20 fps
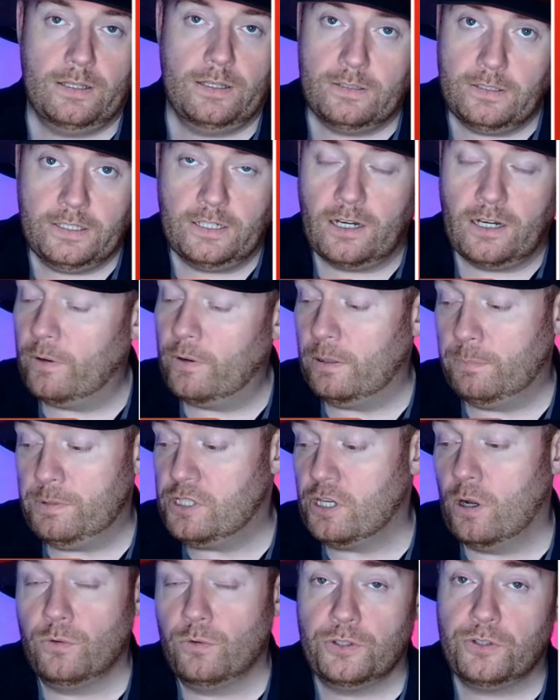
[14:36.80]
he'll be
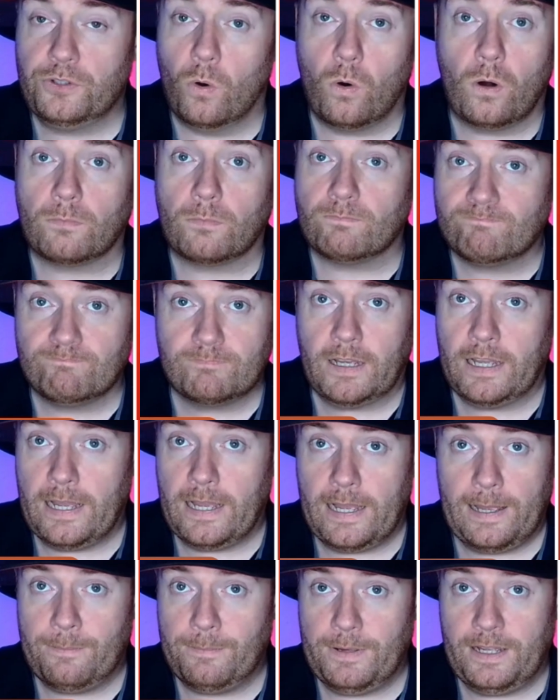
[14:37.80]
shown the door.
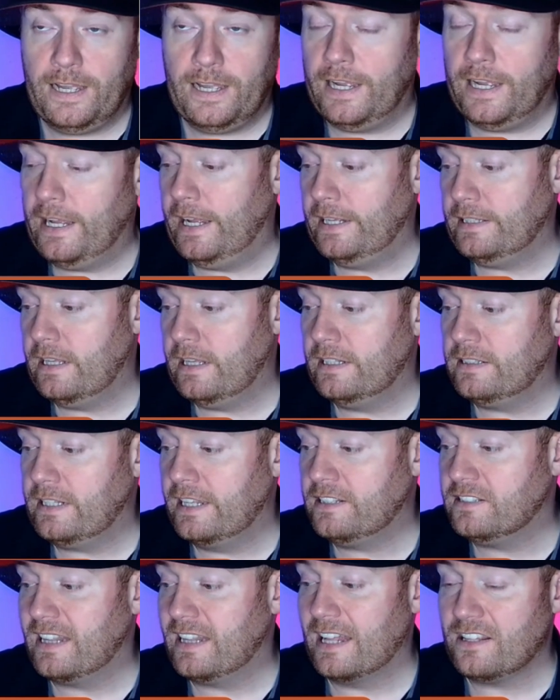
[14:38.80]

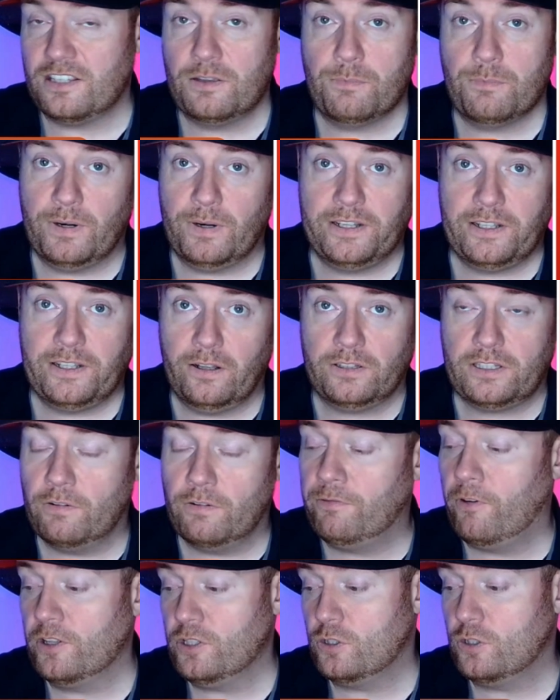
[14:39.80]
It's that simple, and they'll
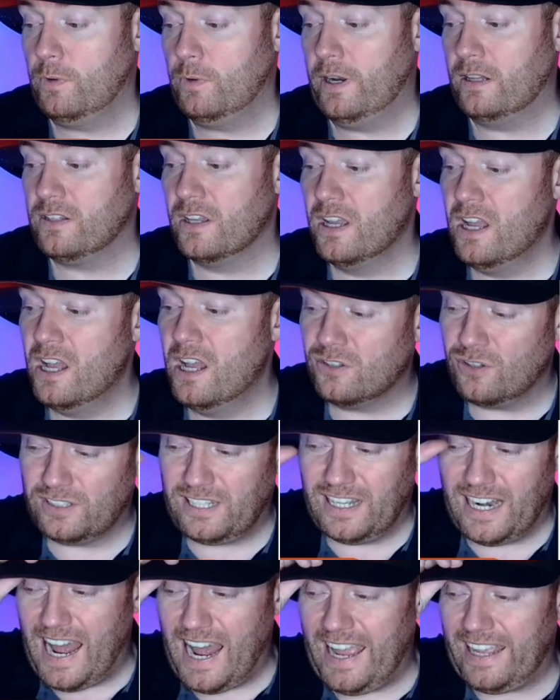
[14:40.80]
find someone else. So
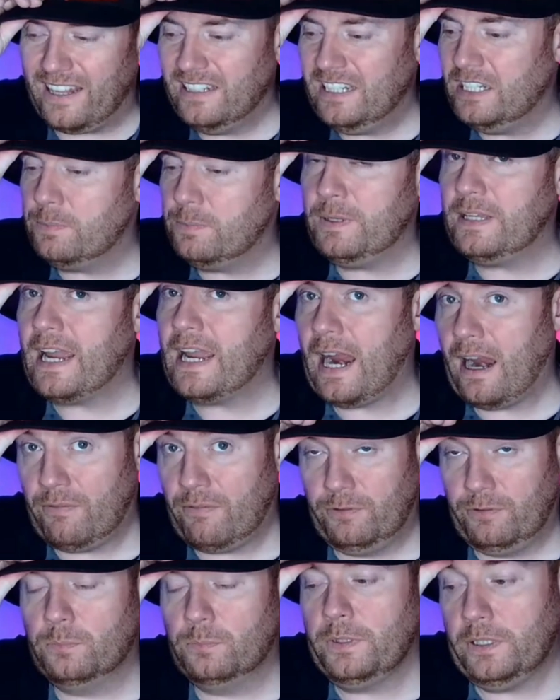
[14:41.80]
Ten Hag will need to be
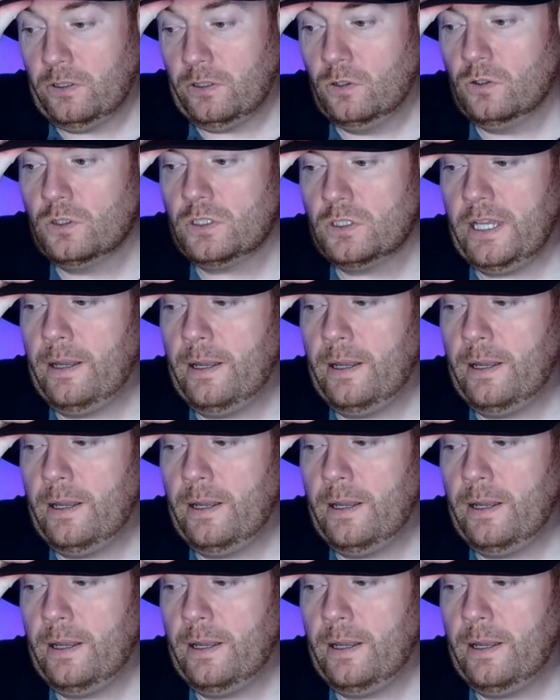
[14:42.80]
careful because,